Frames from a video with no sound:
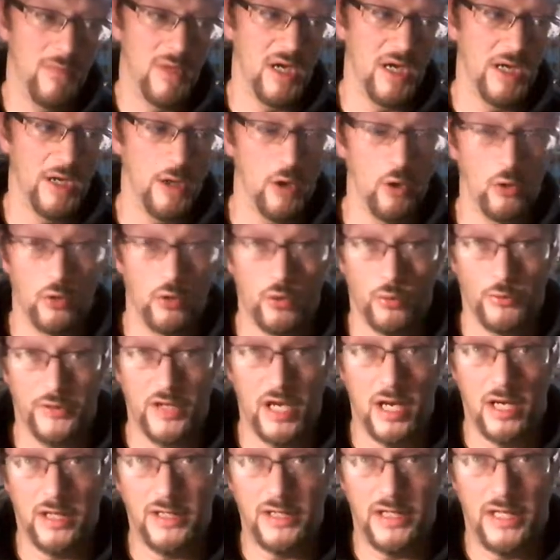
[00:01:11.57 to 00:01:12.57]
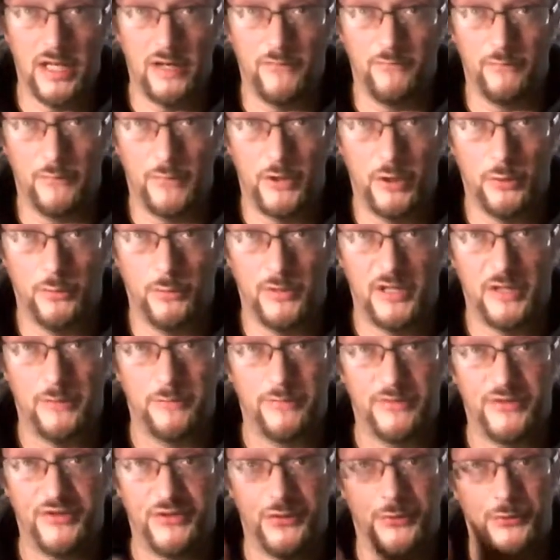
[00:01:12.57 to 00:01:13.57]
my Uncle Donnie gave them to me,
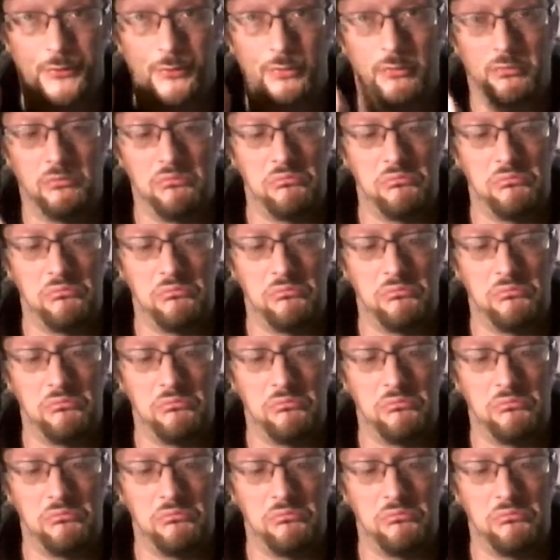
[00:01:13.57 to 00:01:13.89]
so